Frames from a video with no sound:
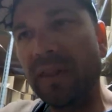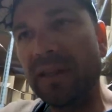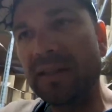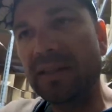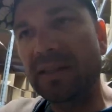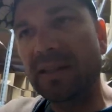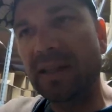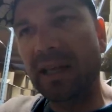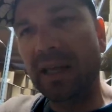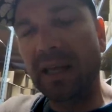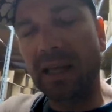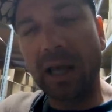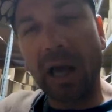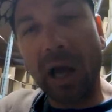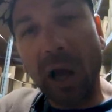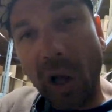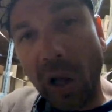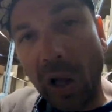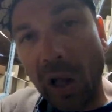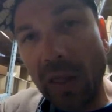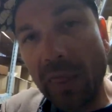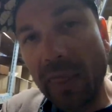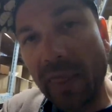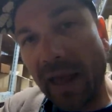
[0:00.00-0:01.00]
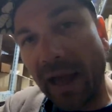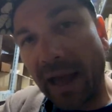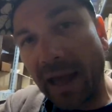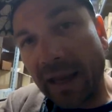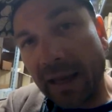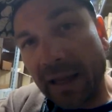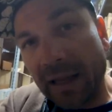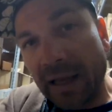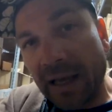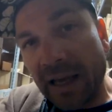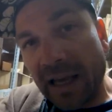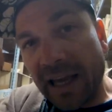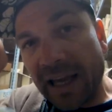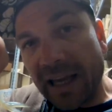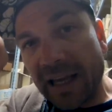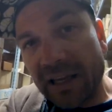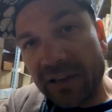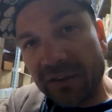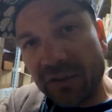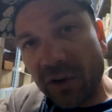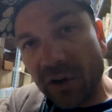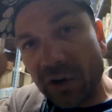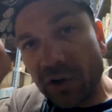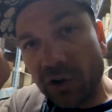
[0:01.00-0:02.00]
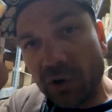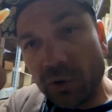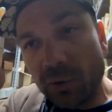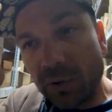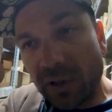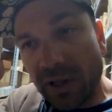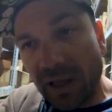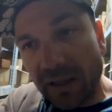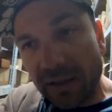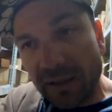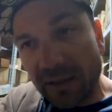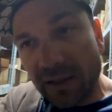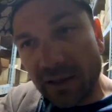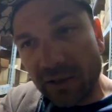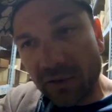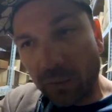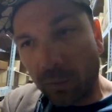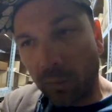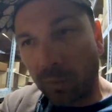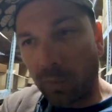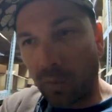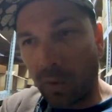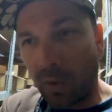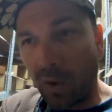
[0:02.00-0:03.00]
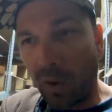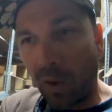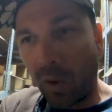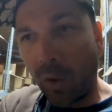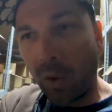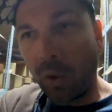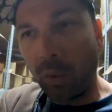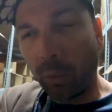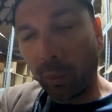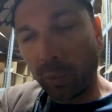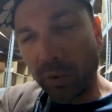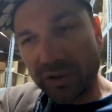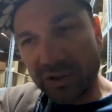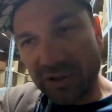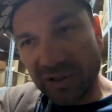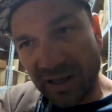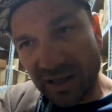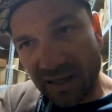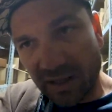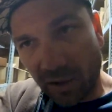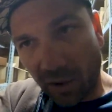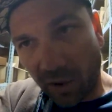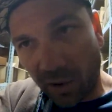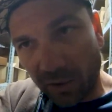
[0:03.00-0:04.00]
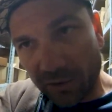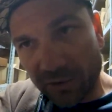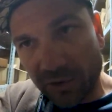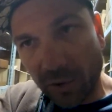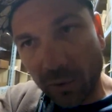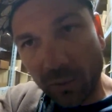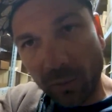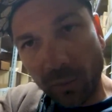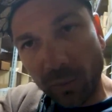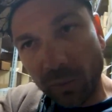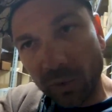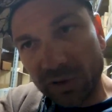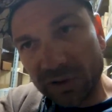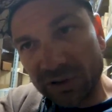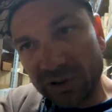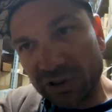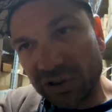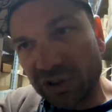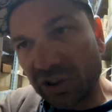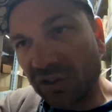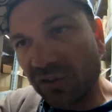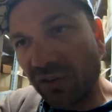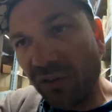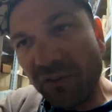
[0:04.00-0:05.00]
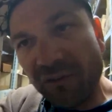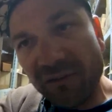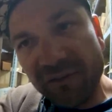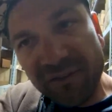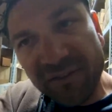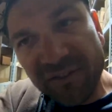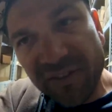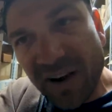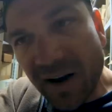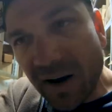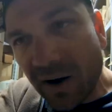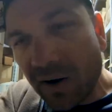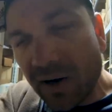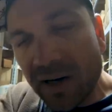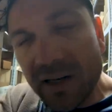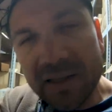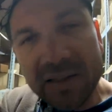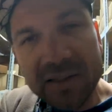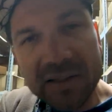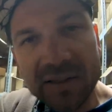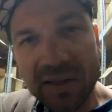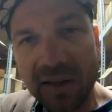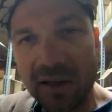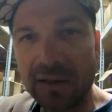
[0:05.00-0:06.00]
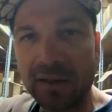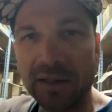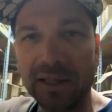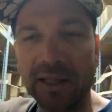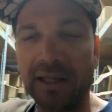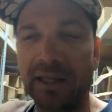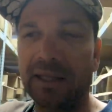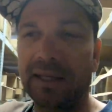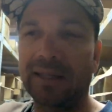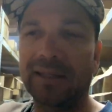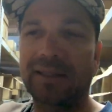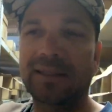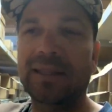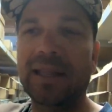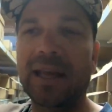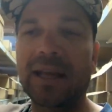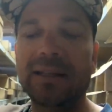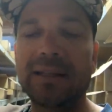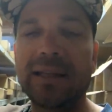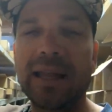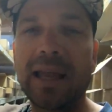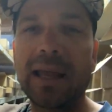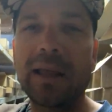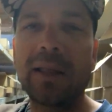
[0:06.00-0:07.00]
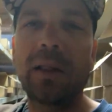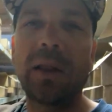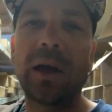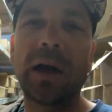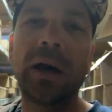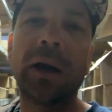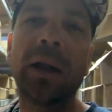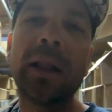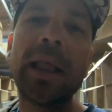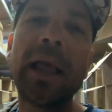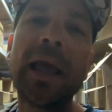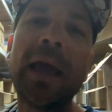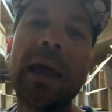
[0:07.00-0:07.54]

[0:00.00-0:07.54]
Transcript: this thing on that is you get this roll, which then also just very subtly kicks that tail up.